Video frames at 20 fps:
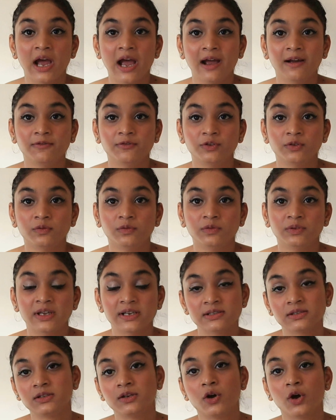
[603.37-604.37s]
have to,
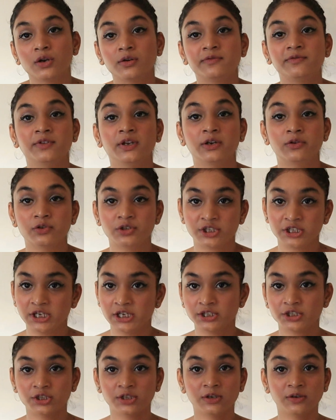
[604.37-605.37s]
there's a lot of
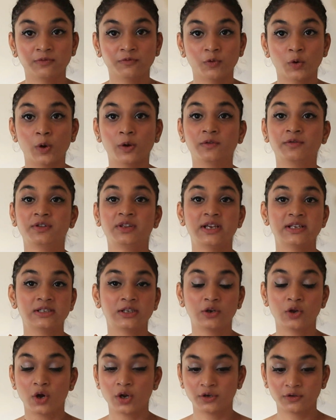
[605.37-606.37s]
negotiation involved, there's
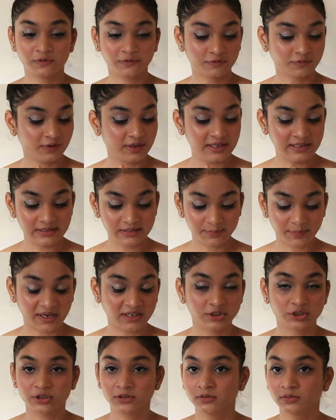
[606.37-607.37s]
a lot of
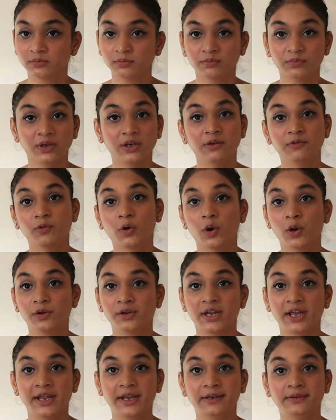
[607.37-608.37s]
inspection
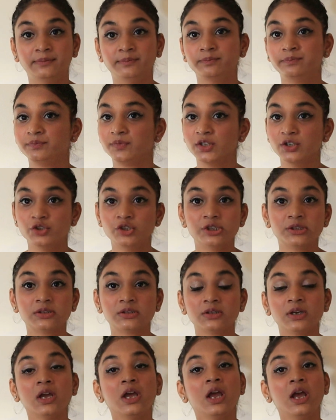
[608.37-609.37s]
involved, and you
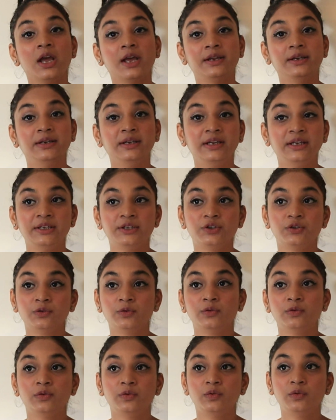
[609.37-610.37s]
just need
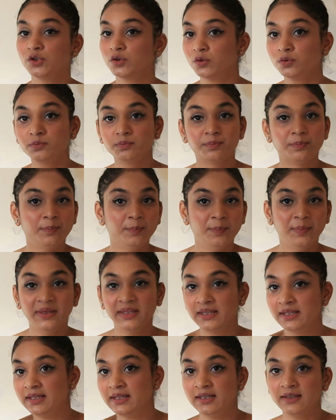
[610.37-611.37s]
to,
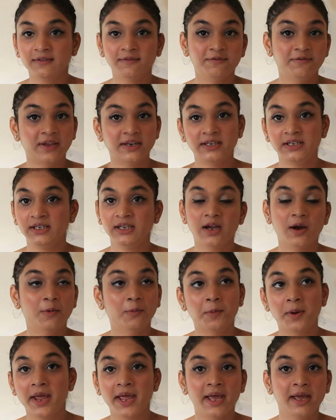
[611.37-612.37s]
be very
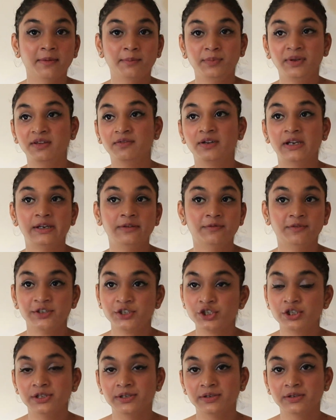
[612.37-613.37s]
aware, be very
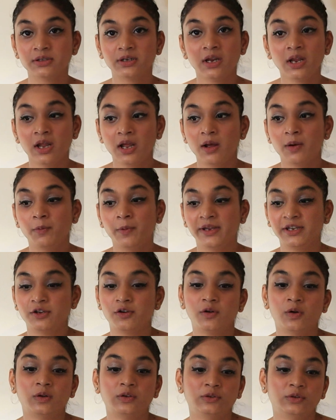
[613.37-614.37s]
vigilant when
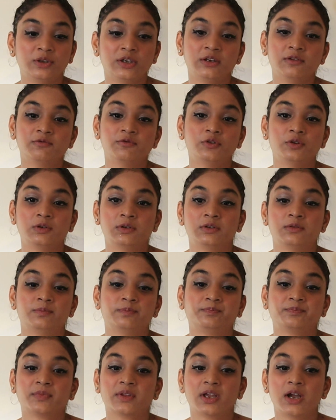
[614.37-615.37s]
you're looking for
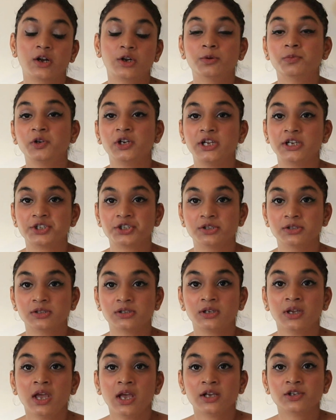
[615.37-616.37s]

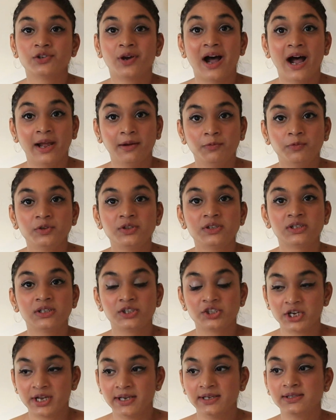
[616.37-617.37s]
accommodations. So I would
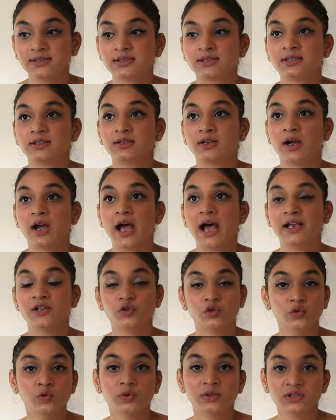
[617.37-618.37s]
suggest, as
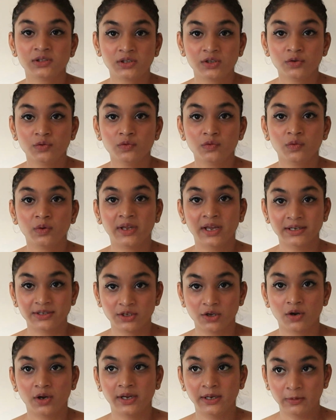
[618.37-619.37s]
soon as you
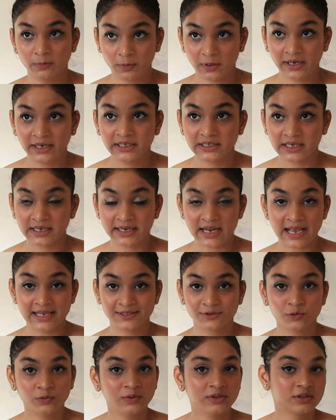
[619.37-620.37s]
get your invite and
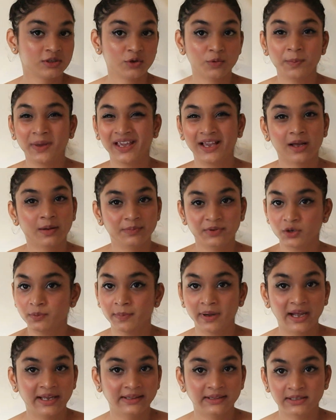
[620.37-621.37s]
as soon as you make up your
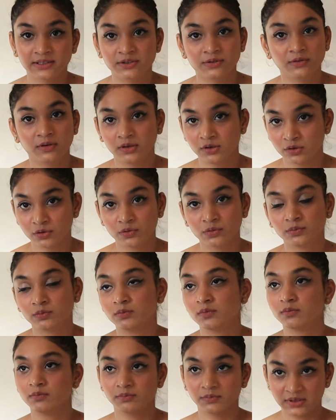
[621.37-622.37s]
mind that,
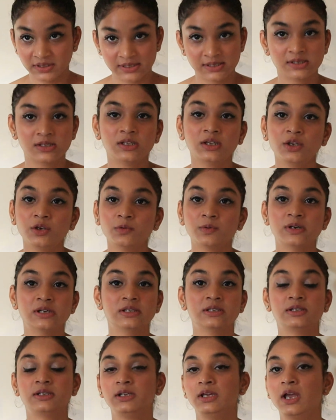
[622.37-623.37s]
this is the
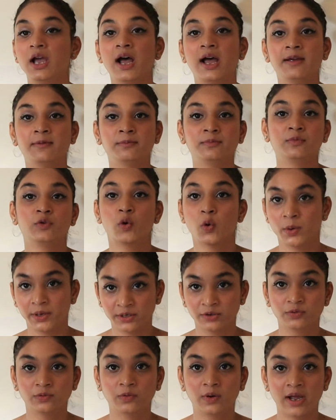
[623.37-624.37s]
university I'm
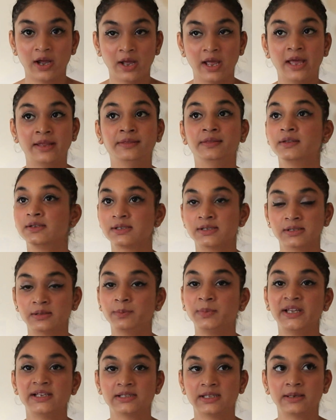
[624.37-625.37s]
going to and this is the
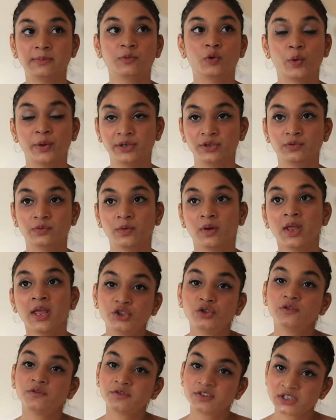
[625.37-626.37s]
place that I'm going to.
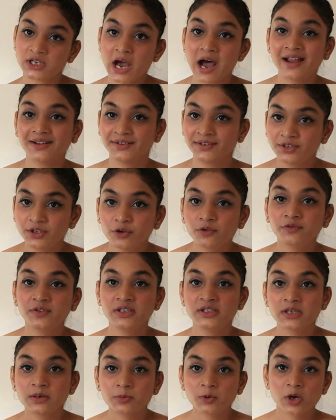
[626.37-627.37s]
Once you've started your
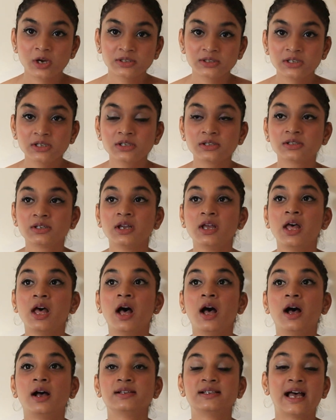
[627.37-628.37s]
visa process,
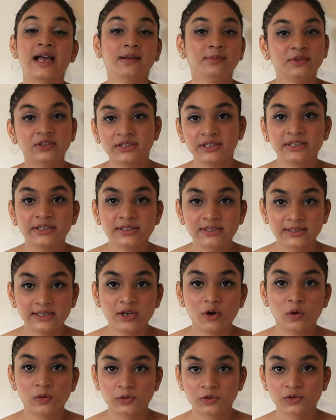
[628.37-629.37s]

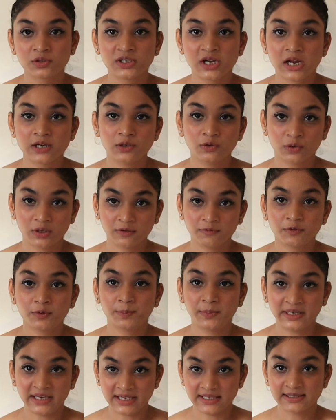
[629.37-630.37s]
simultaneously also start looking for
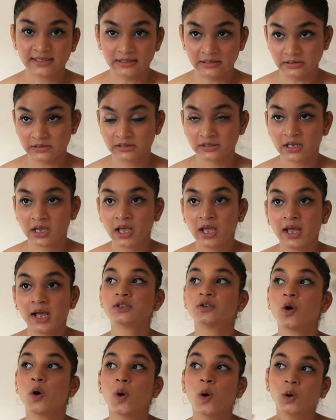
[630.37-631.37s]
places.
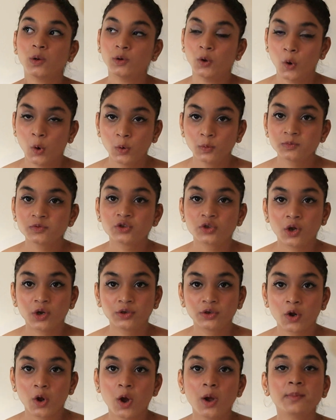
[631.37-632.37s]
It's
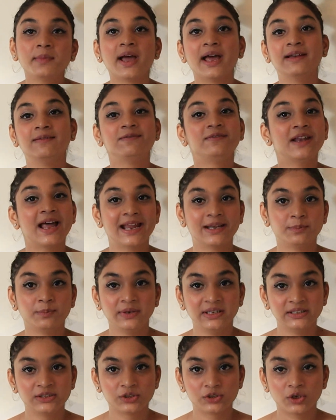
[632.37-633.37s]
allhomes.com and
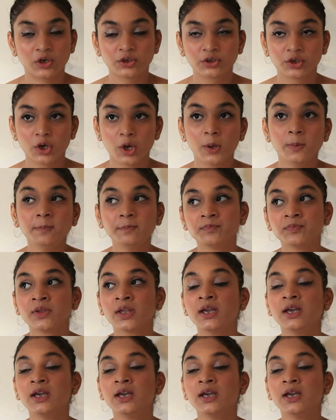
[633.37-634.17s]
flatmates.com.